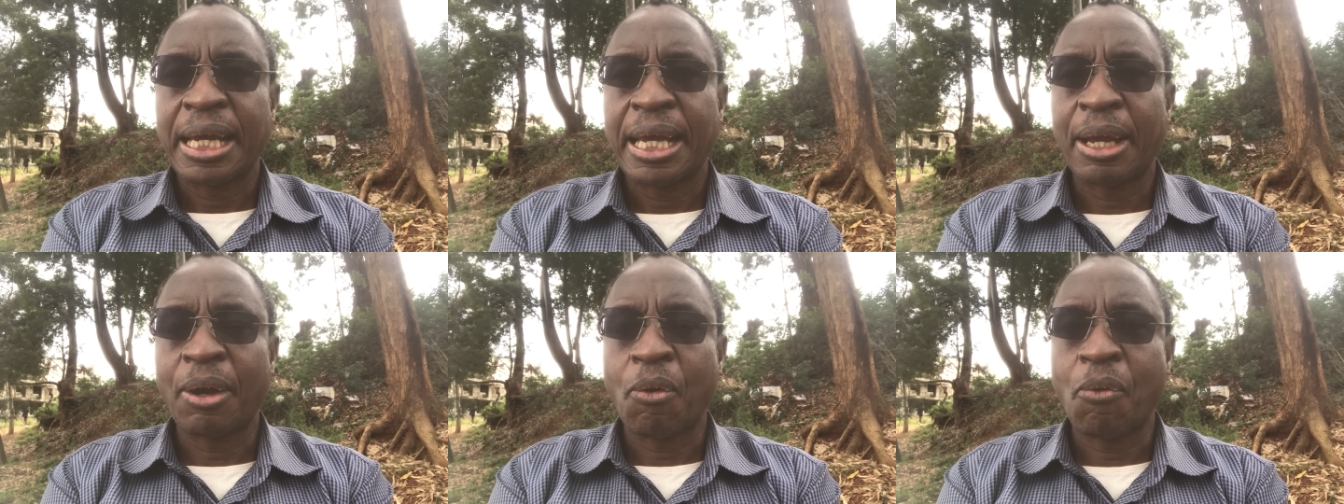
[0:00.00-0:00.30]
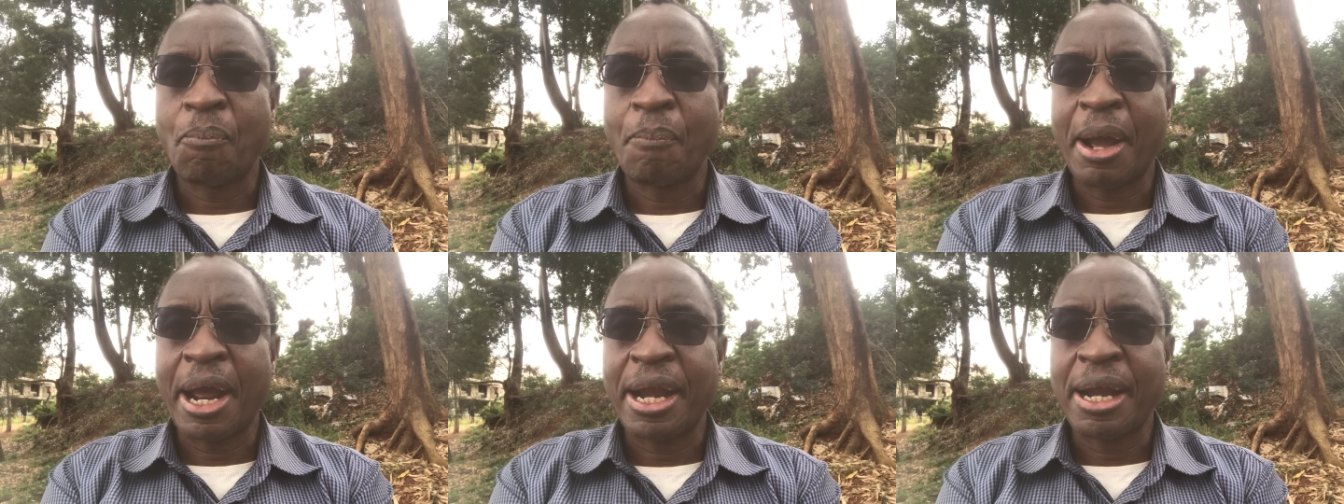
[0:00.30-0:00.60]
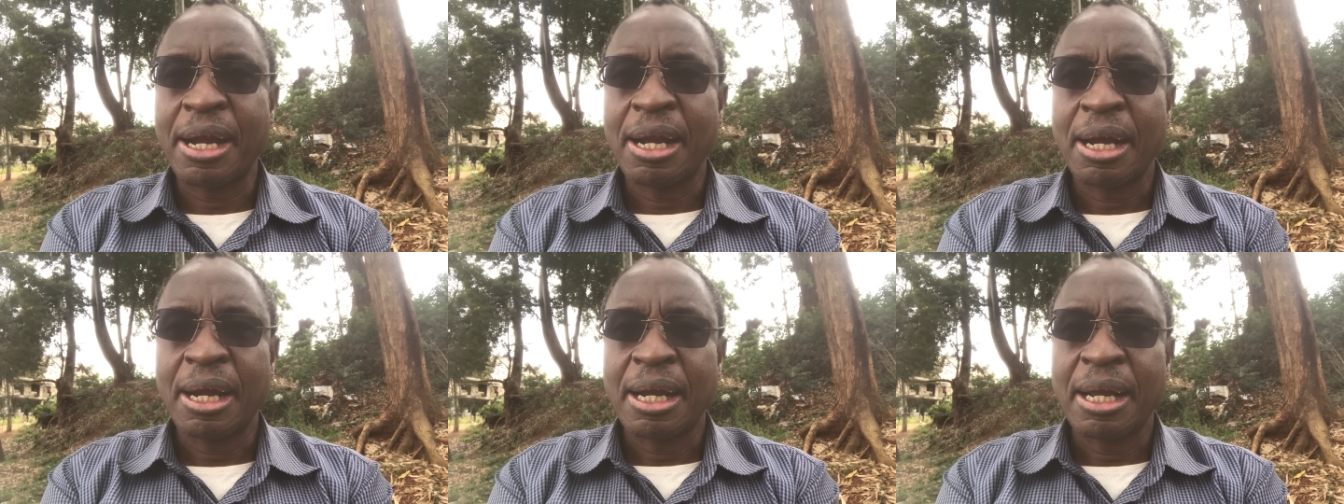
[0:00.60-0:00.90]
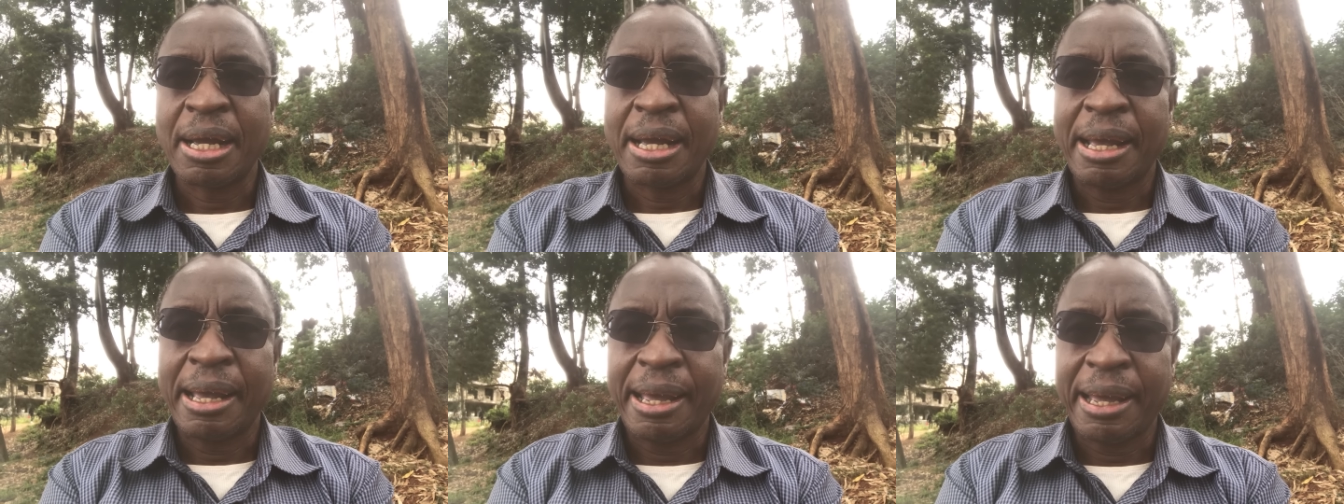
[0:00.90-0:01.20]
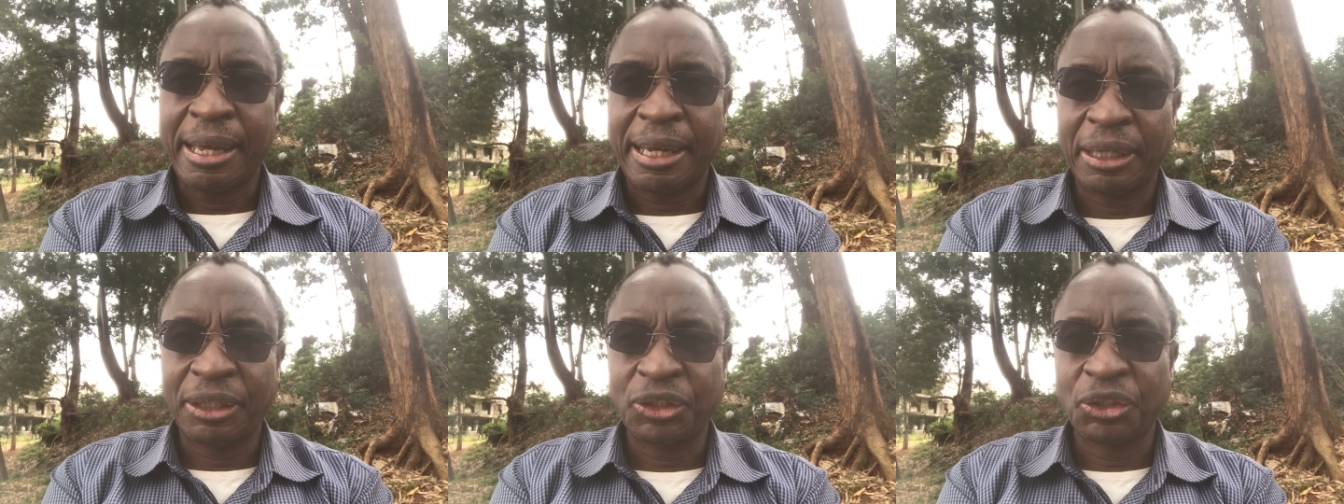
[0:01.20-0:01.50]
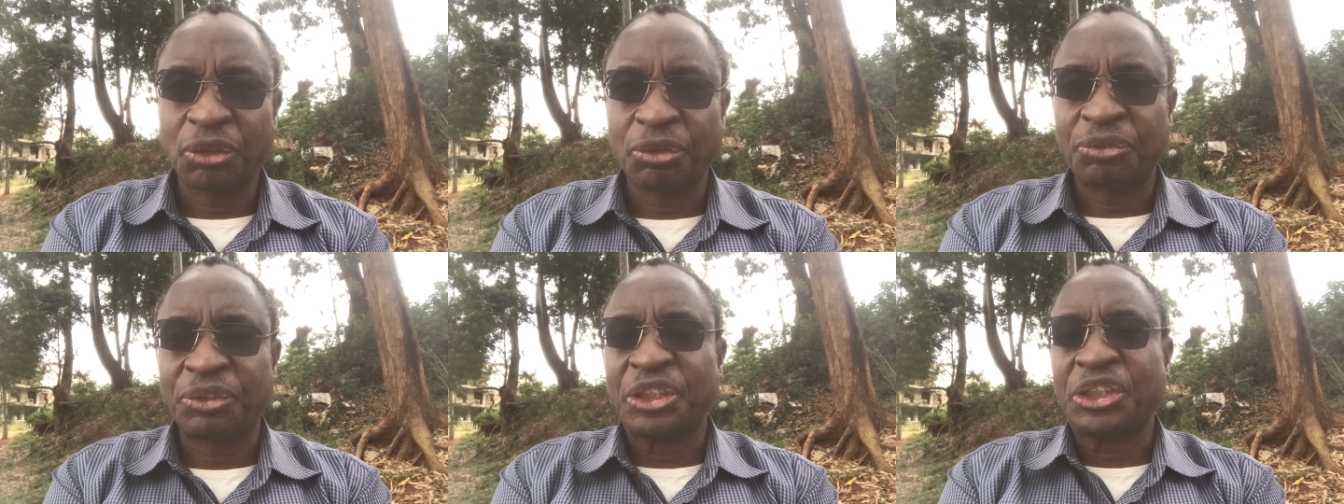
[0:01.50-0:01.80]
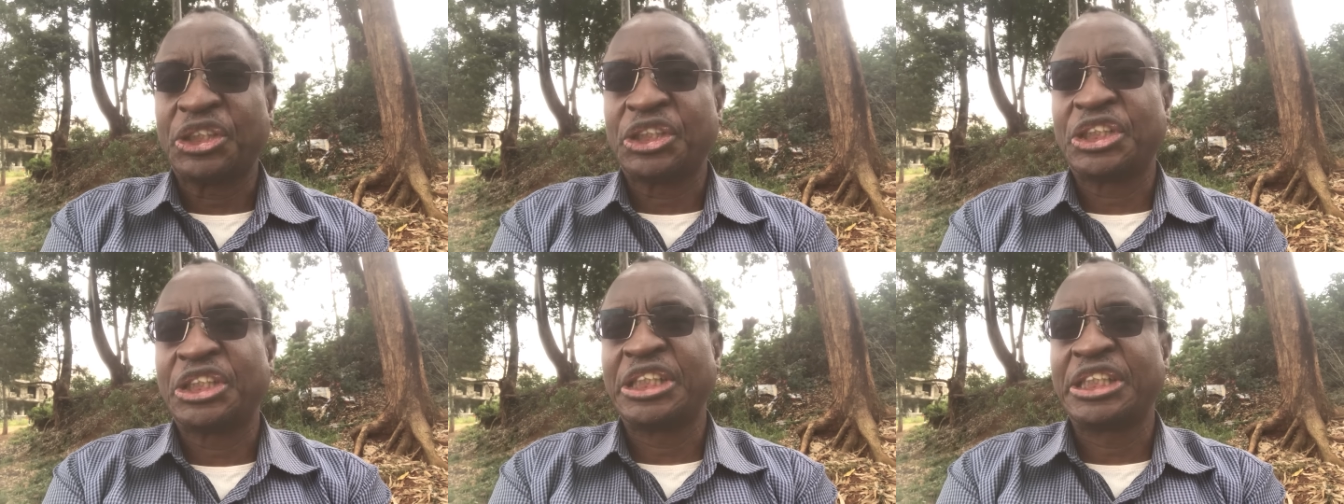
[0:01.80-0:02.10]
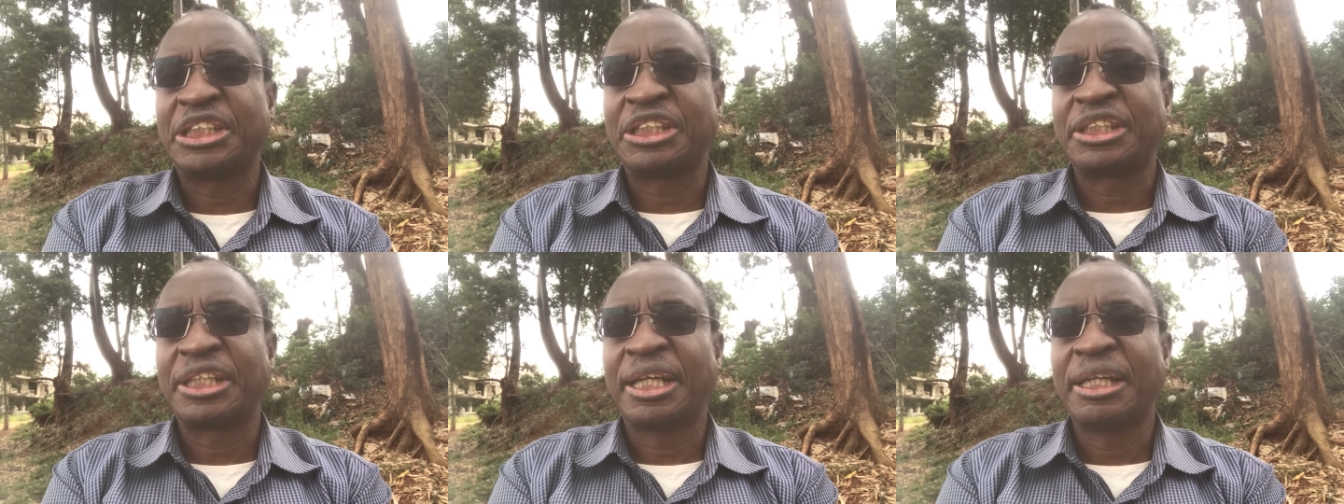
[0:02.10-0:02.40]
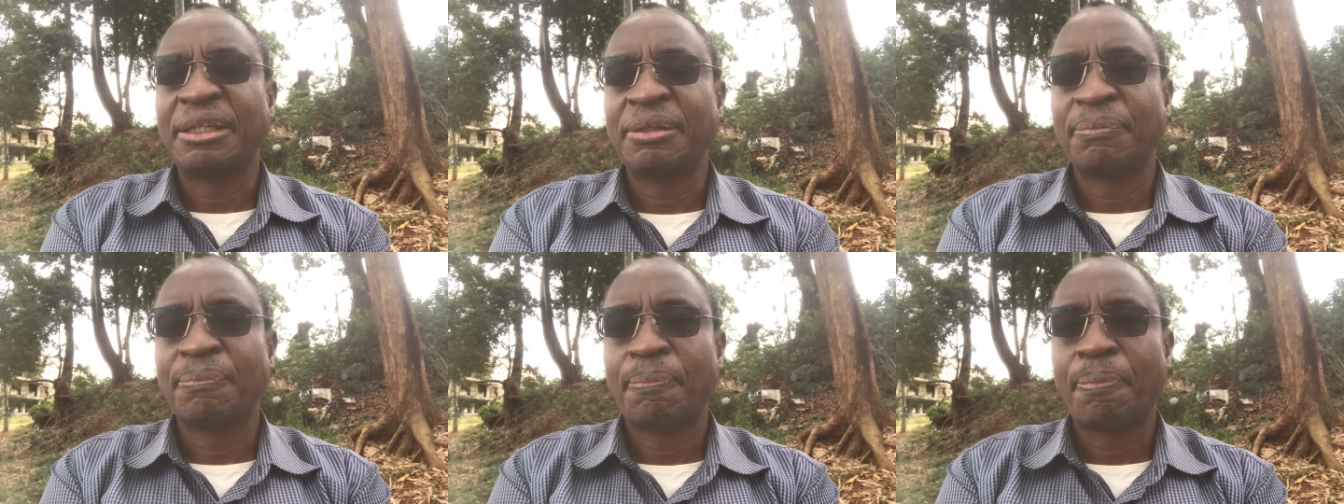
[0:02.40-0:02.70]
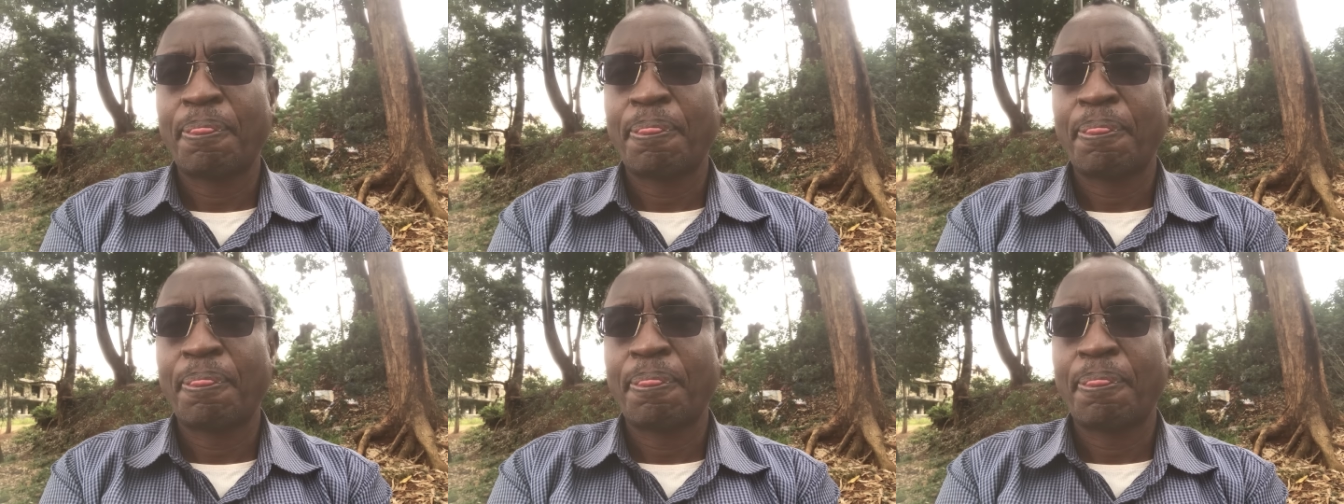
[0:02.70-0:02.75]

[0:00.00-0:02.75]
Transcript: a woman age of his children